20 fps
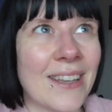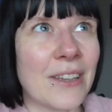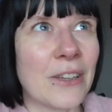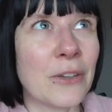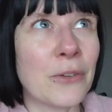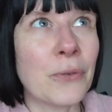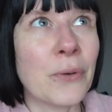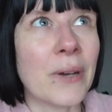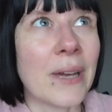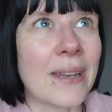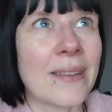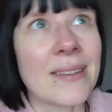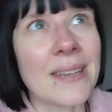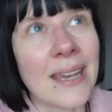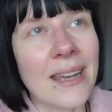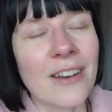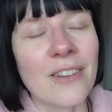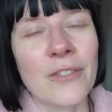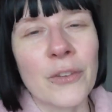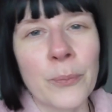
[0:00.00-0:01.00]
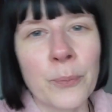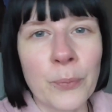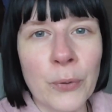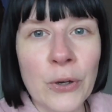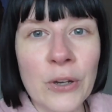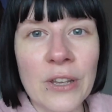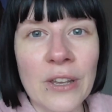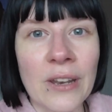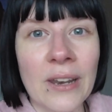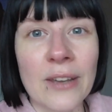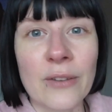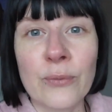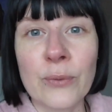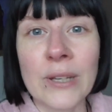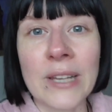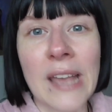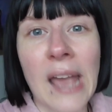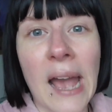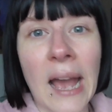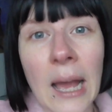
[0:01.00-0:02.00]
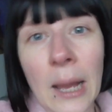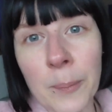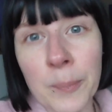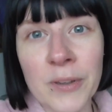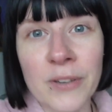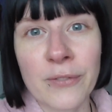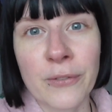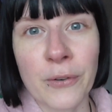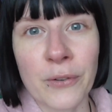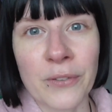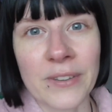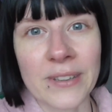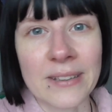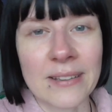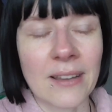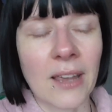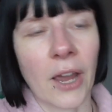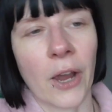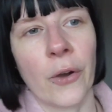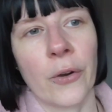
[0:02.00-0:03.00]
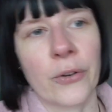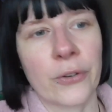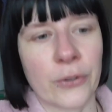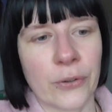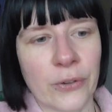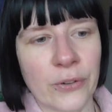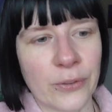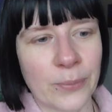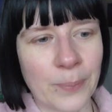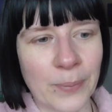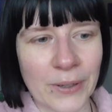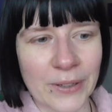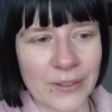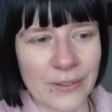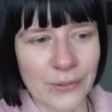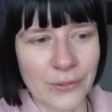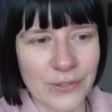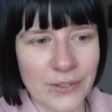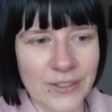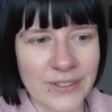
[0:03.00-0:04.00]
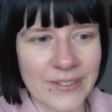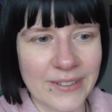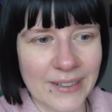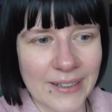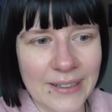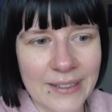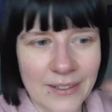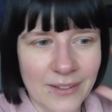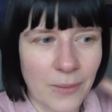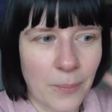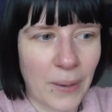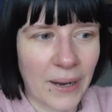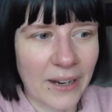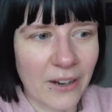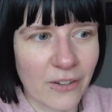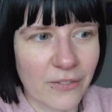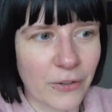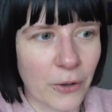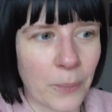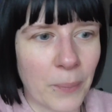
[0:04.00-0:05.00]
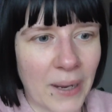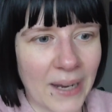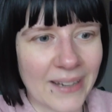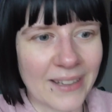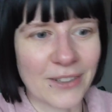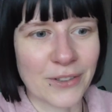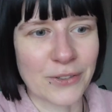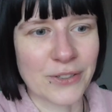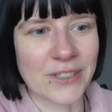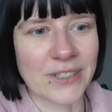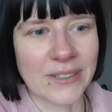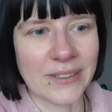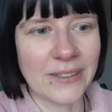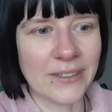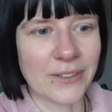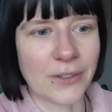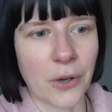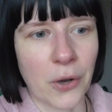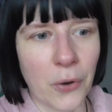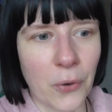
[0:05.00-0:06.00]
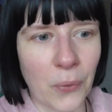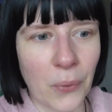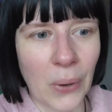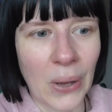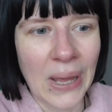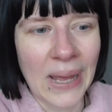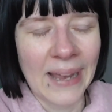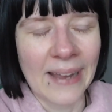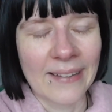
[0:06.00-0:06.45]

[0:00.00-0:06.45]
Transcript: you at the end of the book you're like really happy for these characters, but you just in the back of your mind you still know